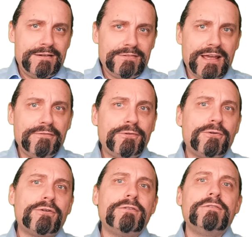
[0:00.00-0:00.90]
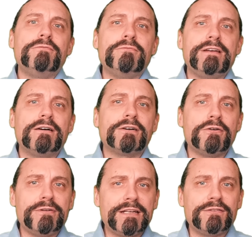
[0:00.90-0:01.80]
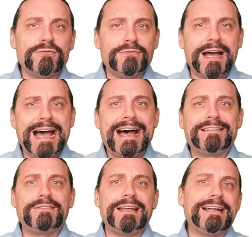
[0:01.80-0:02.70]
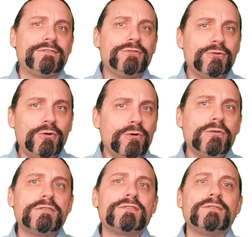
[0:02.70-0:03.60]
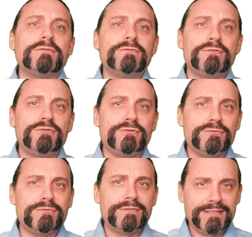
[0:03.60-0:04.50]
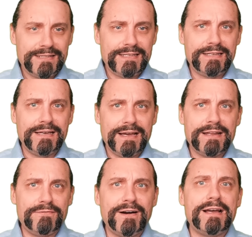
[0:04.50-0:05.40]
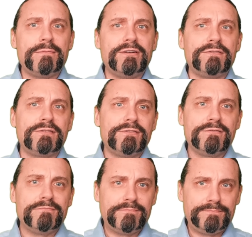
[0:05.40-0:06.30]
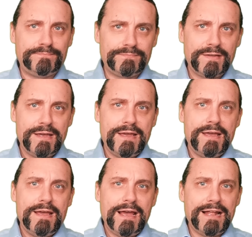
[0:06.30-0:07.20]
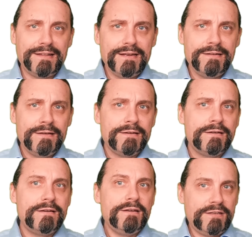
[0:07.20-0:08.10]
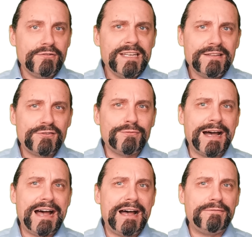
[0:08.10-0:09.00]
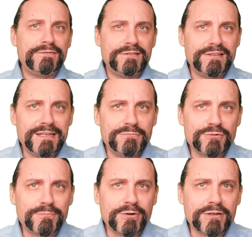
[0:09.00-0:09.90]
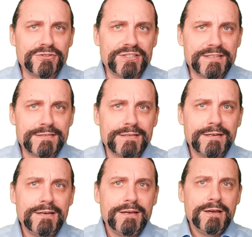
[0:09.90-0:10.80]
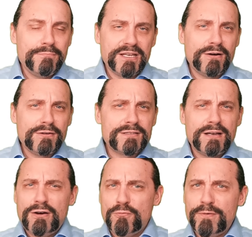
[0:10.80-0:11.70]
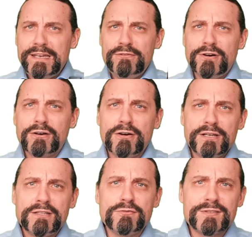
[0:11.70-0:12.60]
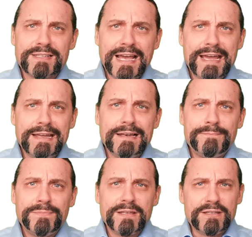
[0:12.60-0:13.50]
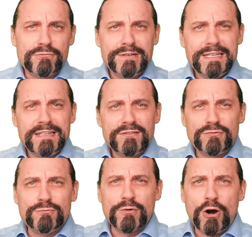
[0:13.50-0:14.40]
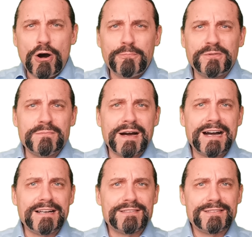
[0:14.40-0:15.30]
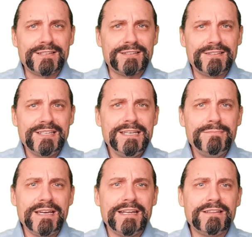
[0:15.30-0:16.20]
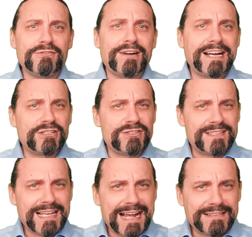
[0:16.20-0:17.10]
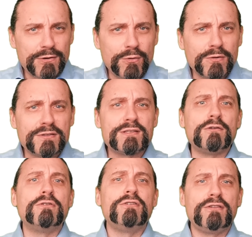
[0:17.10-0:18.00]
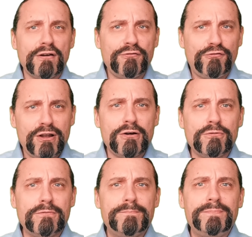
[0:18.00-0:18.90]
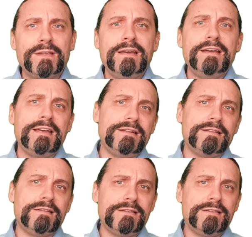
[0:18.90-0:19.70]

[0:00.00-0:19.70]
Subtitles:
Therefore, we are going to add that also to the environment. And then you need to have team topologies because when you are going to scale, you need to optimize the team interactions and also the flow in